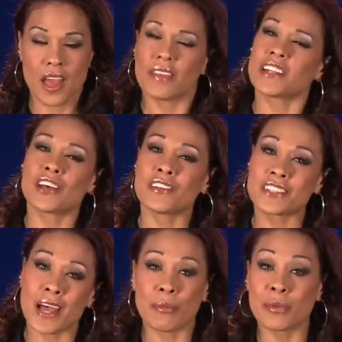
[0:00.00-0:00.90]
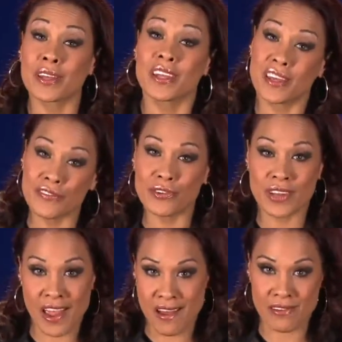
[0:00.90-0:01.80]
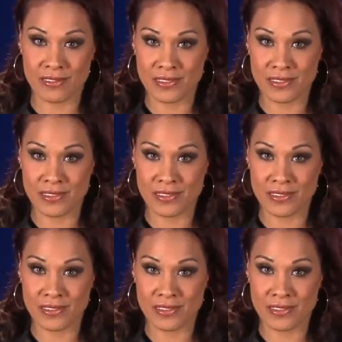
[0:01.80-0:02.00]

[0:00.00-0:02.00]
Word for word: That's all the time I'm gonna give you now.